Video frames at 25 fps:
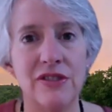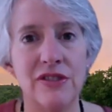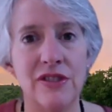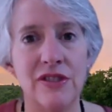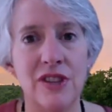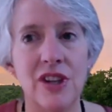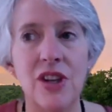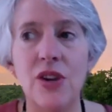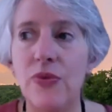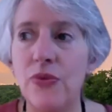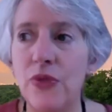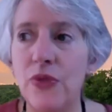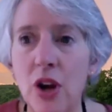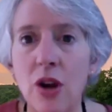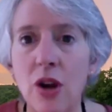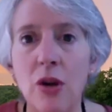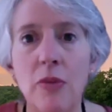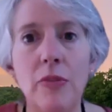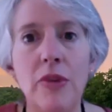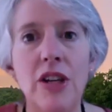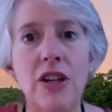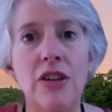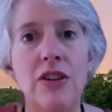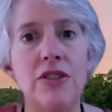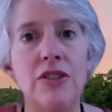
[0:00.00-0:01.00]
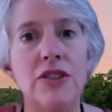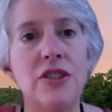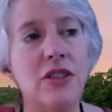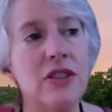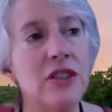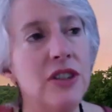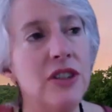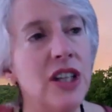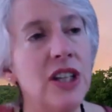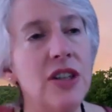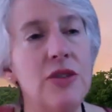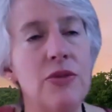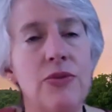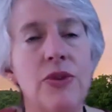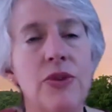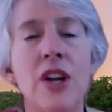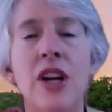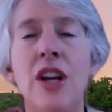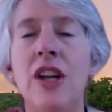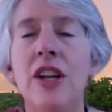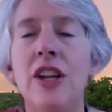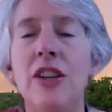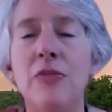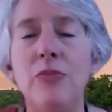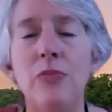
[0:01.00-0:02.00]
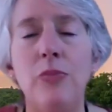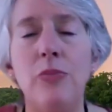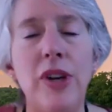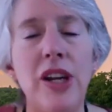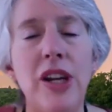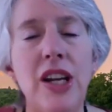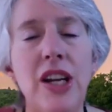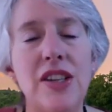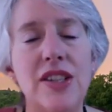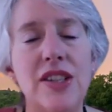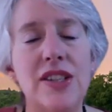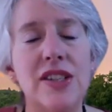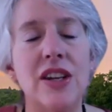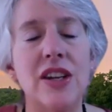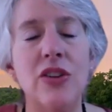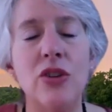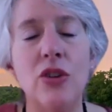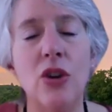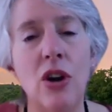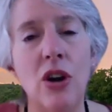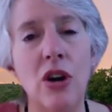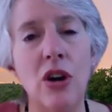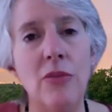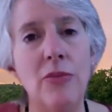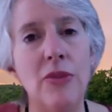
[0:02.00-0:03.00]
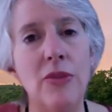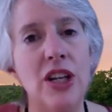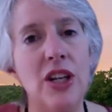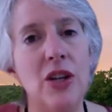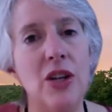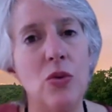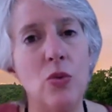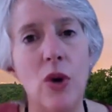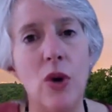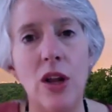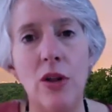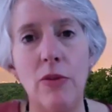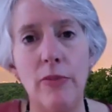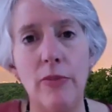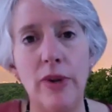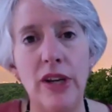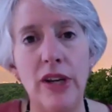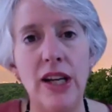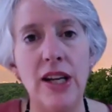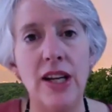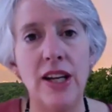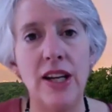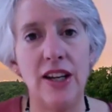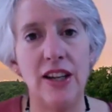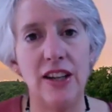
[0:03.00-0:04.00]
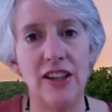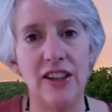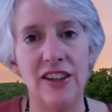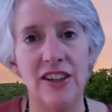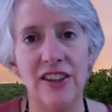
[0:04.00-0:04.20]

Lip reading: that have come here to live in peace and harmony and well-being.